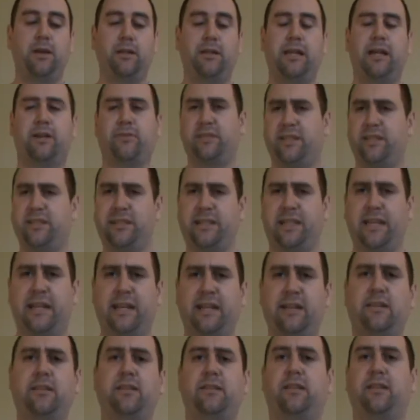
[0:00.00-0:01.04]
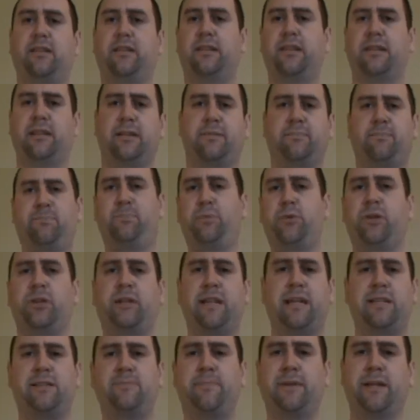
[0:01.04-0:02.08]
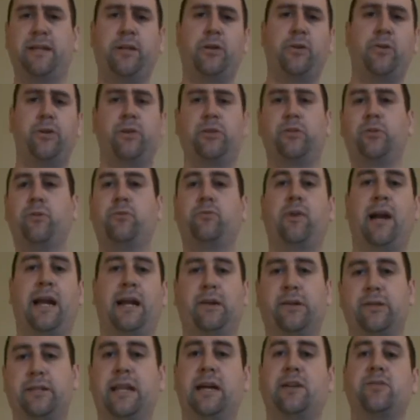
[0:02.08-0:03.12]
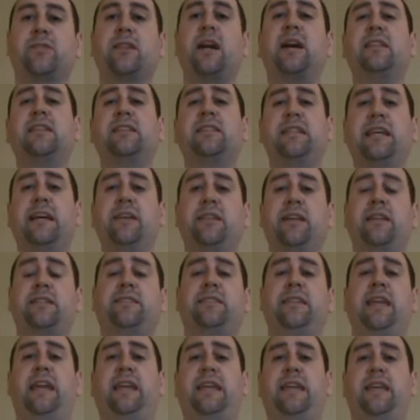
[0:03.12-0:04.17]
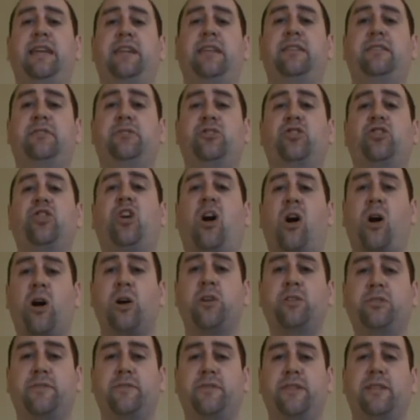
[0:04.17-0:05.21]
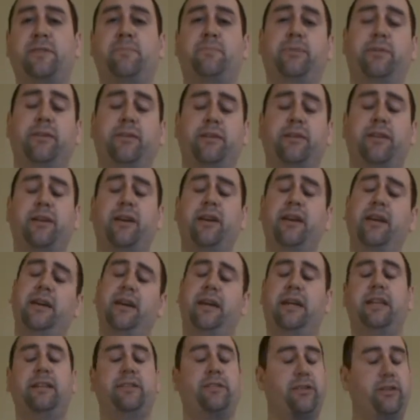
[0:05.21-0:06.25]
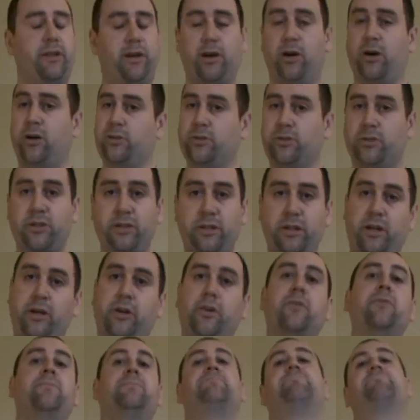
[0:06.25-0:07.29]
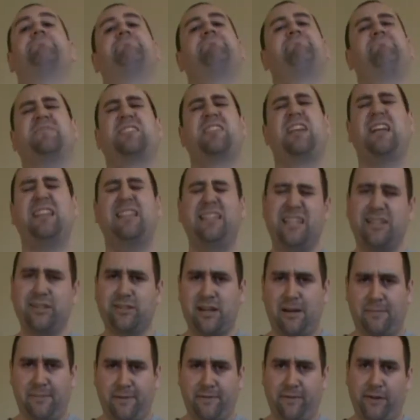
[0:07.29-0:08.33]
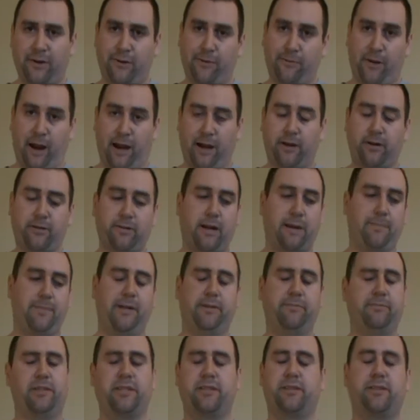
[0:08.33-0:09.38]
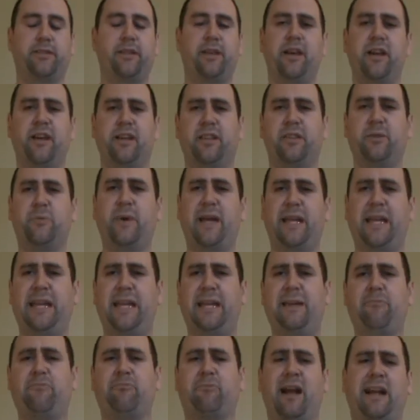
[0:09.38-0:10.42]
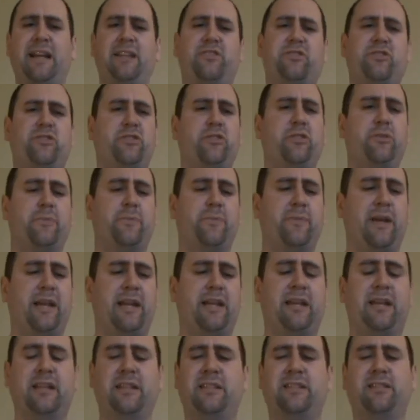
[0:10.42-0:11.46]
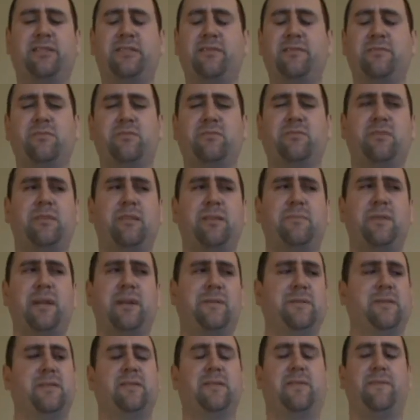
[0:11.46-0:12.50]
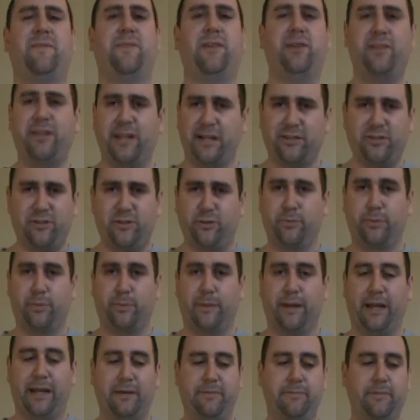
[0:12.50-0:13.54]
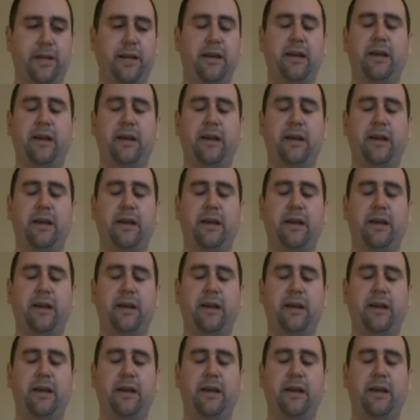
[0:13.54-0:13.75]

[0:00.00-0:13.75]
Now since then, the book has been going through writers. Now Scott Liddell has taken charge of this book, and as you all should know, Scott Liddell's not my favorite writer. I mean, just the way he writes Superman, it sometimes doesn't feel like Superman.